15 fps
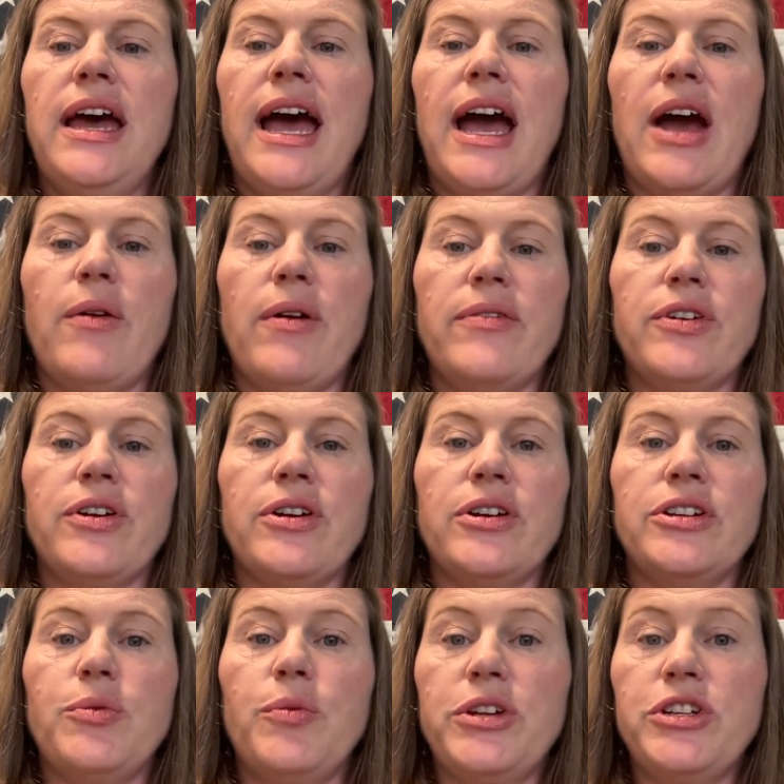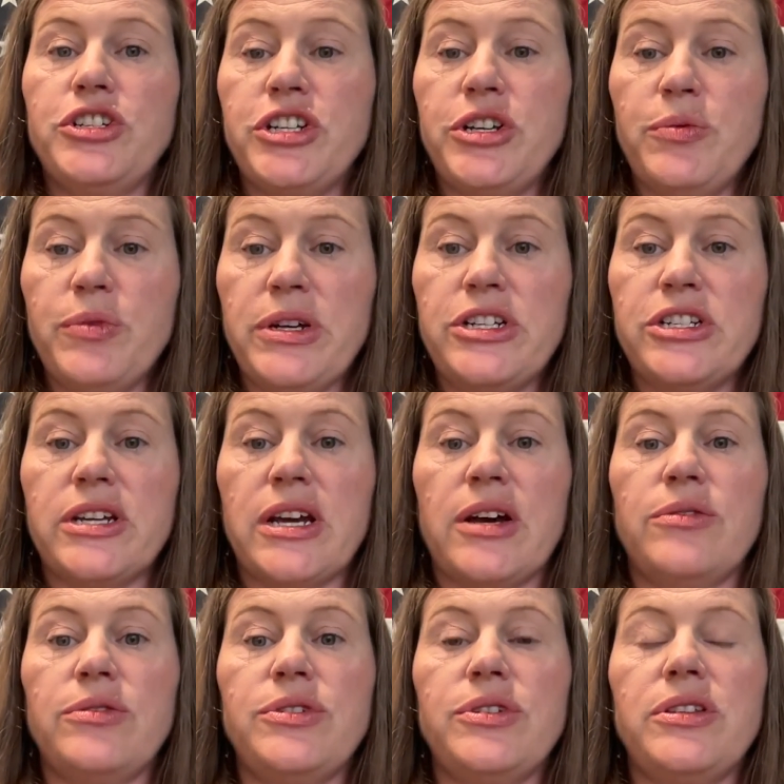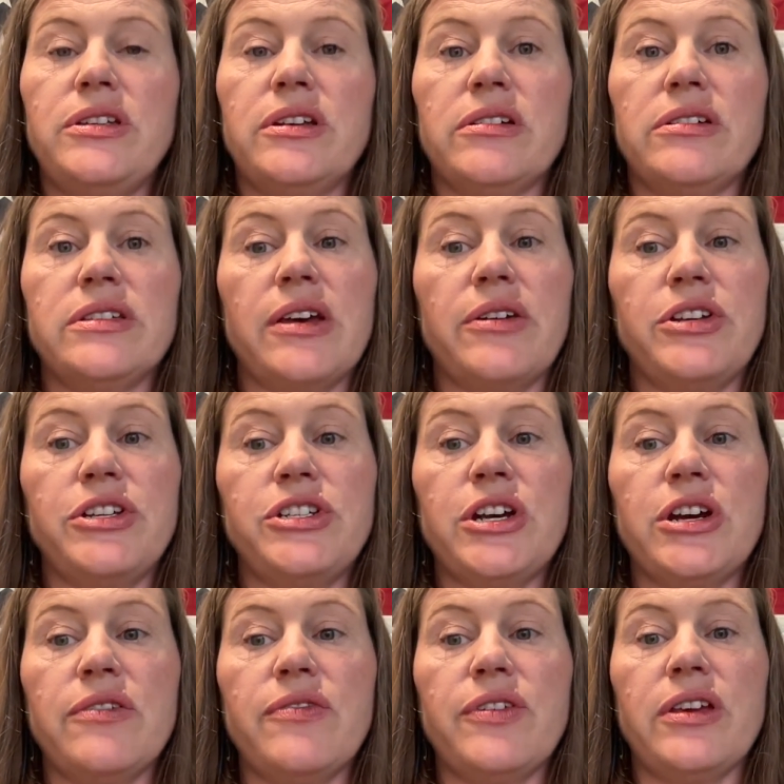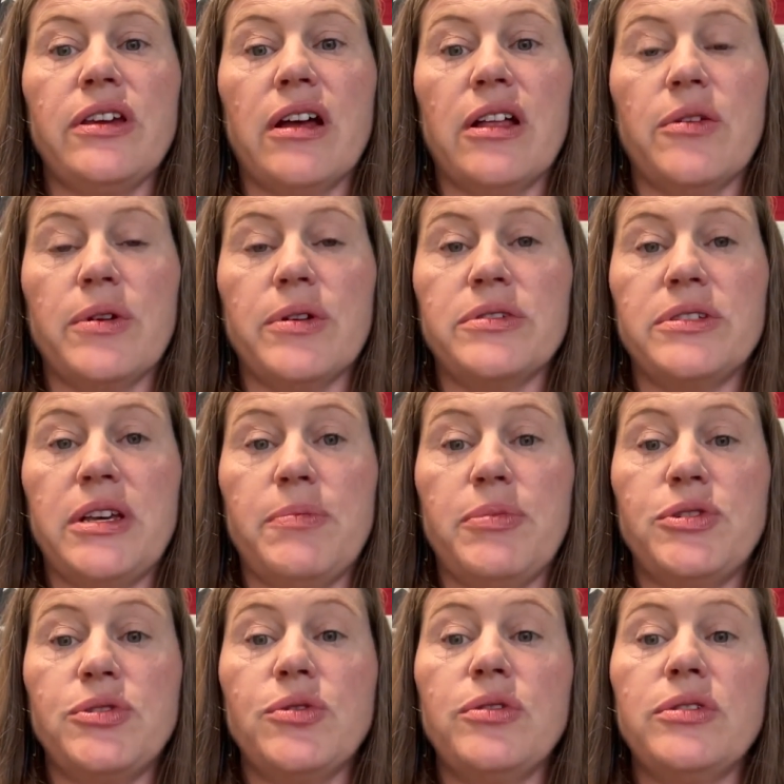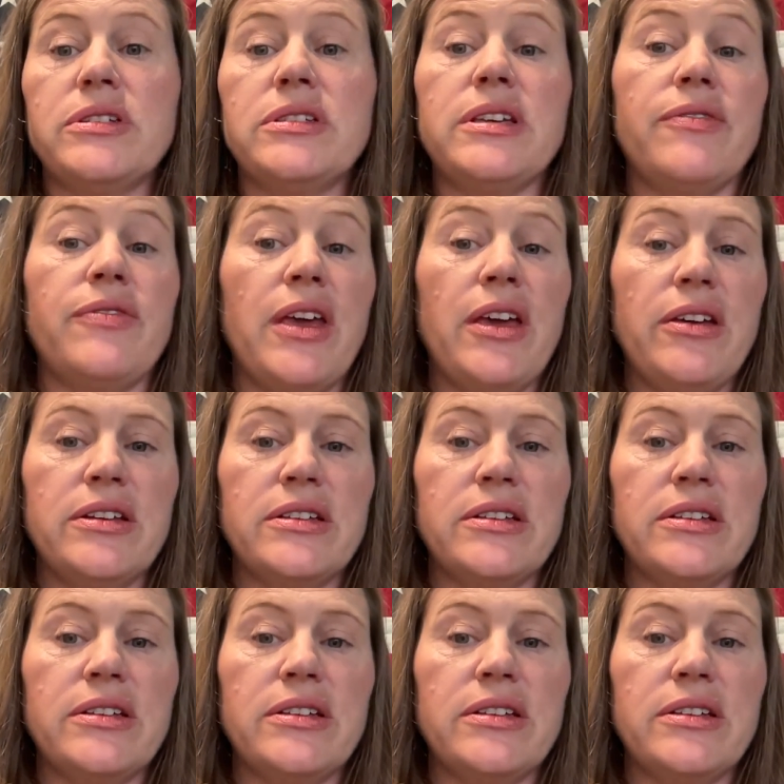However, when she reached out to the Douglas County Sheriff and the Colorado State Patrol to see if they could